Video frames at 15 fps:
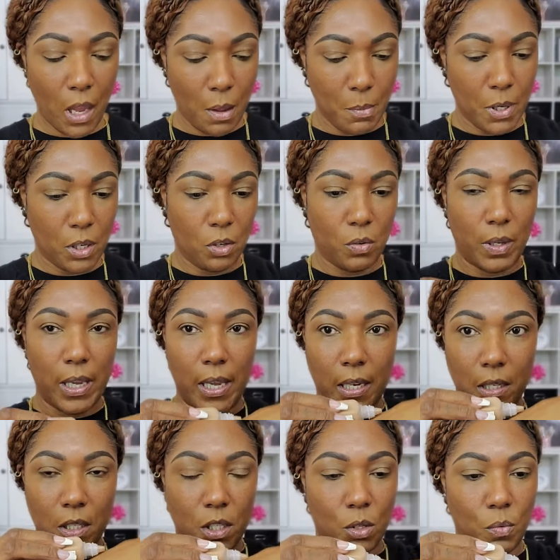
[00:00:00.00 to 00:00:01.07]
I'm going to go ahead
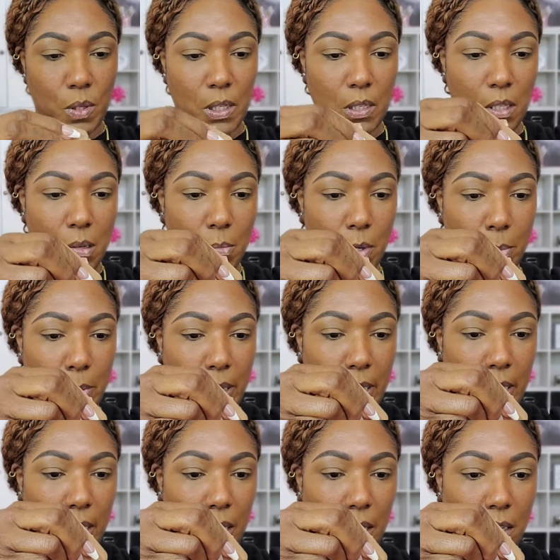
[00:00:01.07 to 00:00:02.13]
and squeeze some on my
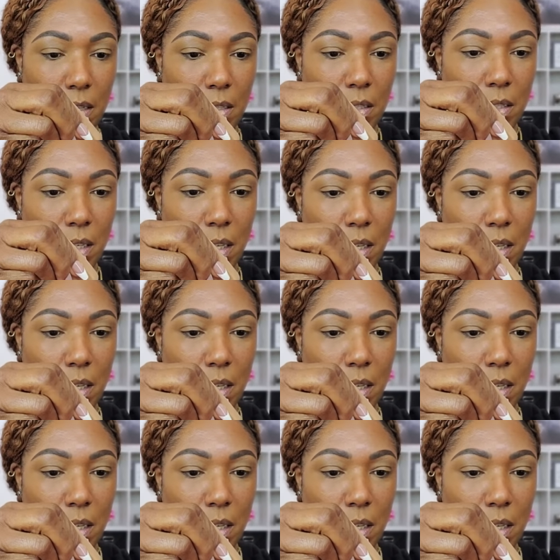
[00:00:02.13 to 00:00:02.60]
hand.